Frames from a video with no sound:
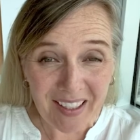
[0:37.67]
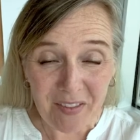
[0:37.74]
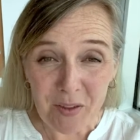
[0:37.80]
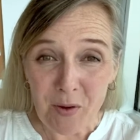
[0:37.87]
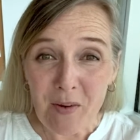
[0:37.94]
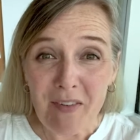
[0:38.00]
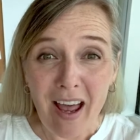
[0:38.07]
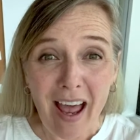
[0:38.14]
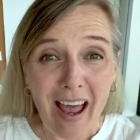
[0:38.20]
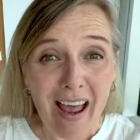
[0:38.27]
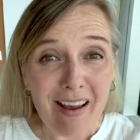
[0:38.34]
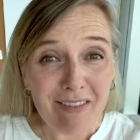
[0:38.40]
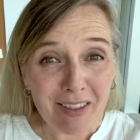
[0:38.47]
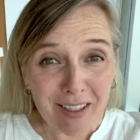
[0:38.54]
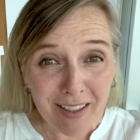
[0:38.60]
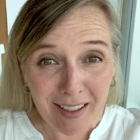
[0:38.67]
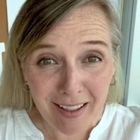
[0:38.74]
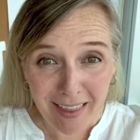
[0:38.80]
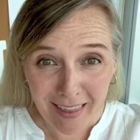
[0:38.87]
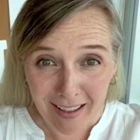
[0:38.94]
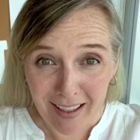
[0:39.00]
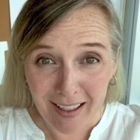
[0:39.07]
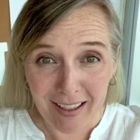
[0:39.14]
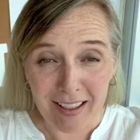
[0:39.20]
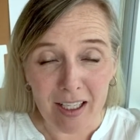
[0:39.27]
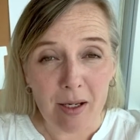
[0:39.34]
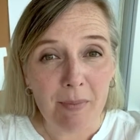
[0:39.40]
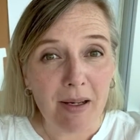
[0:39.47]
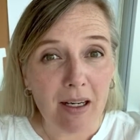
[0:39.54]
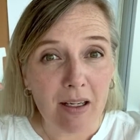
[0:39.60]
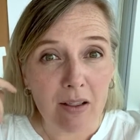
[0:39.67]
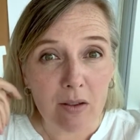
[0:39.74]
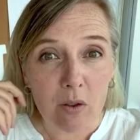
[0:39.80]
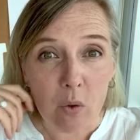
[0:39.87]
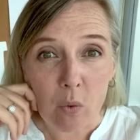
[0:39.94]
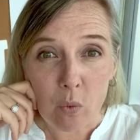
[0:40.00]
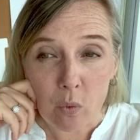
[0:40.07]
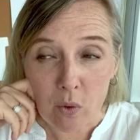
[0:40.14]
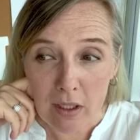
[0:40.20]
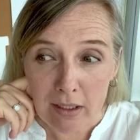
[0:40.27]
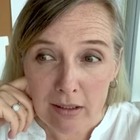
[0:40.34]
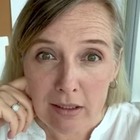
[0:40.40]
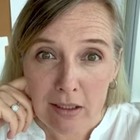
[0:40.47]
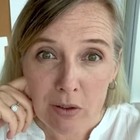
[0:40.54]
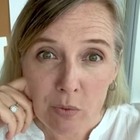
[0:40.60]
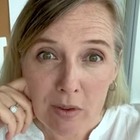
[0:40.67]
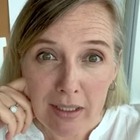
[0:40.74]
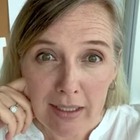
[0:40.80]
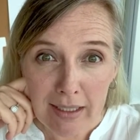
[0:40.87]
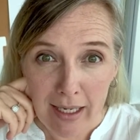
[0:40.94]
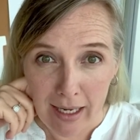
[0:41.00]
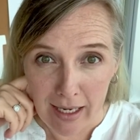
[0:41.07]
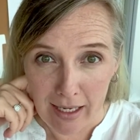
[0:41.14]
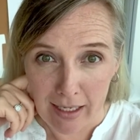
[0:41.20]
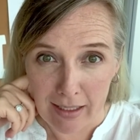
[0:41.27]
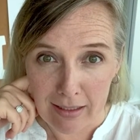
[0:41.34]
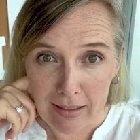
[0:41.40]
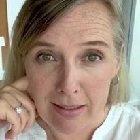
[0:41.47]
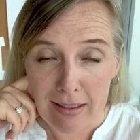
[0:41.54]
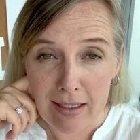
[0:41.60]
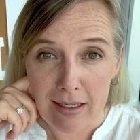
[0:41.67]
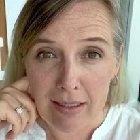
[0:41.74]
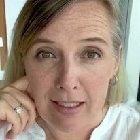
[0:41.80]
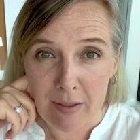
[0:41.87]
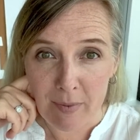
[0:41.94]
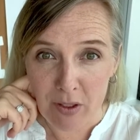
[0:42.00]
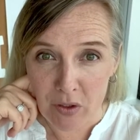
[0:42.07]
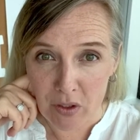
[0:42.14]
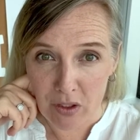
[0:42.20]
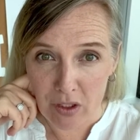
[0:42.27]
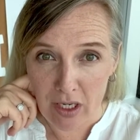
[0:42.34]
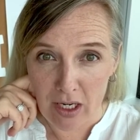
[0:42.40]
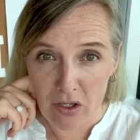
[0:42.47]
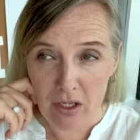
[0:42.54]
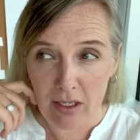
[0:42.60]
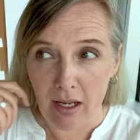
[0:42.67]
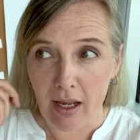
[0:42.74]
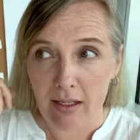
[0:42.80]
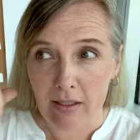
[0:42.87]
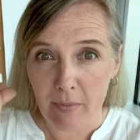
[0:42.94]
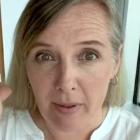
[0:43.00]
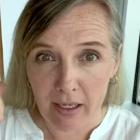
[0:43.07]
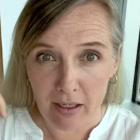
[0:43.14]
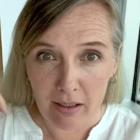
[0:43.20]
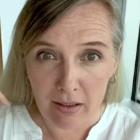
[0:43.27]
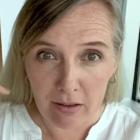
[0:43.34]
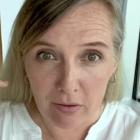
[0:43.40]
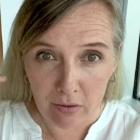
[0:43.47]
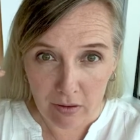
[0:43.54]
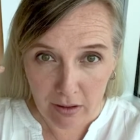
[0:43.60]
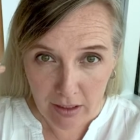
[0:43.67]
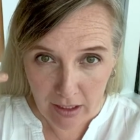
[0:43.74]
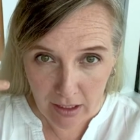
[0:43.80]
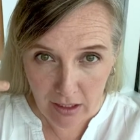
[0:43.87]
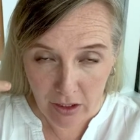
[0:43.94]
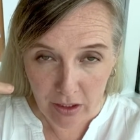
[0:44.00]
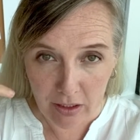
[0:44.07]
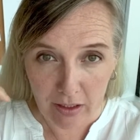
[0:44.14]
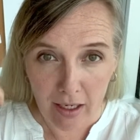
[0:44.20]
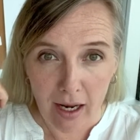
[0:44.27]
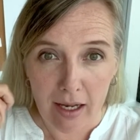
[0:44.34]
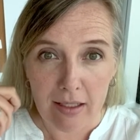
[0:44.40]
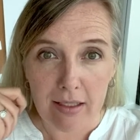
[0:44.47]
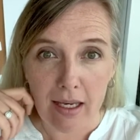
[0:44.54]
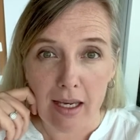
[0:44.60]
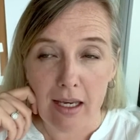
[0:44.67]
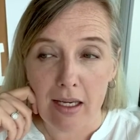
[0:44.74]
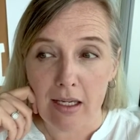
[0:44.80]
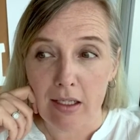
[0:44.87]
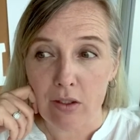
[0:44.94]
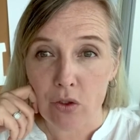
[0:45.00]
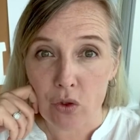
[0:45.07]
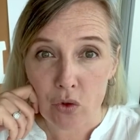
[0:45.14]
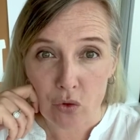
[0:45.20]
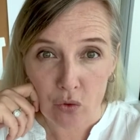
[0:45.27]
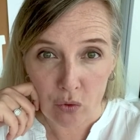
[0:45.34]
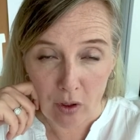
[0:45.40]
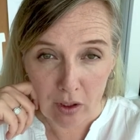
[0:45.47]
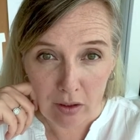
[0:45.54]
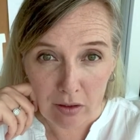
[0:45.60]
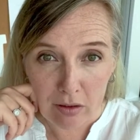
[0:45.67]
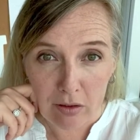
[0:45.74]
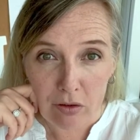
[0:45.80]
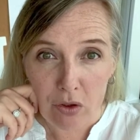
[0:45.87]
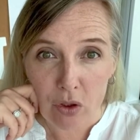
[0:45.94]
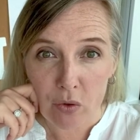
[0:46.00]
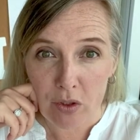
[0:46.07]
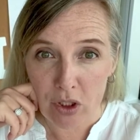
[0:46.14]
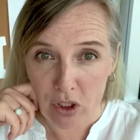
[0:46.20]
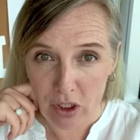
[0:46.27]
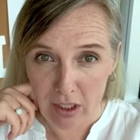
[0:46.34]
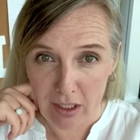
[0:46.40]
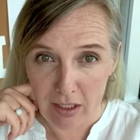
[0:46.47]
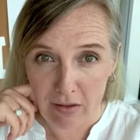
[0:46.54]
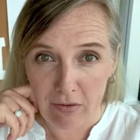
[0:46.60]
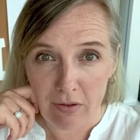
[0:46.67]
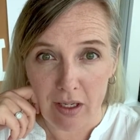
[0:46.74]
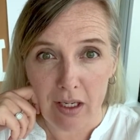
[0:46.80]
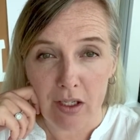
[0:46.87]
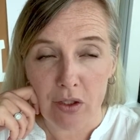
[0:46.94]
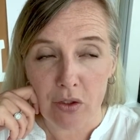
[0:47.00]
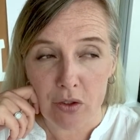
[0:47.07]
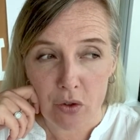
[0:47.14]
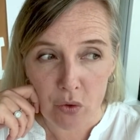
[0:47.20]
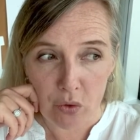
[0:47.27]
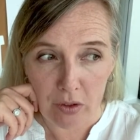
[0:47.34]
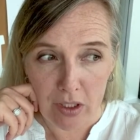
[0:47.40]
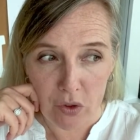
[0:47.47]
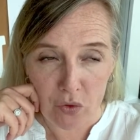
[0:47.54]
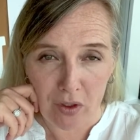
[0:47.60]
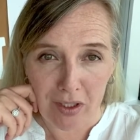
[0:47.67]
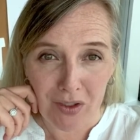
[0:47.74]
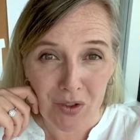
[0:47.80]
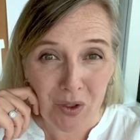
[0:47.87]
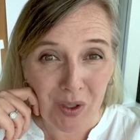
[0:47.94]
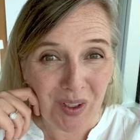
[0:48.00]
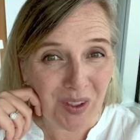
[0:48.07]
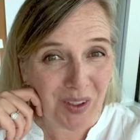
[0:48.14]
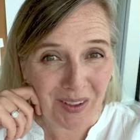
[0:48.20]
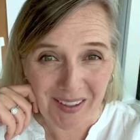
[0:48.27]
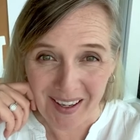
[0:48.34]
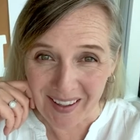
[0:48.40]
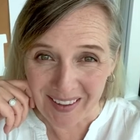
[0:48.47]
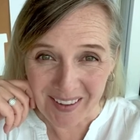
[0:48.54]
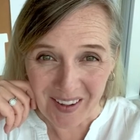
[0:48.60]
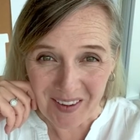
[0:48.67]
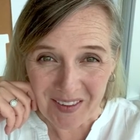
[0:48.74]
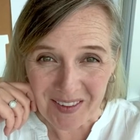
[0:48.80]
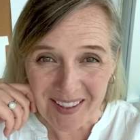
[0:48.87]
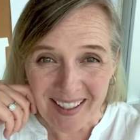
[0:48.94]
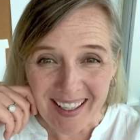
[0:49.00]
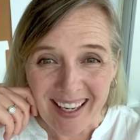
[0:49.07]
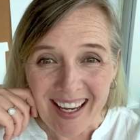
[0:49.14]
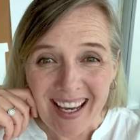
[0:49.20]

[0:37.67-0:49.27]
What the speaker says: if you have ever thought about one-to-one aides in special education as a parent or a teacher as a struggle to achieve in your school district, you're not alone.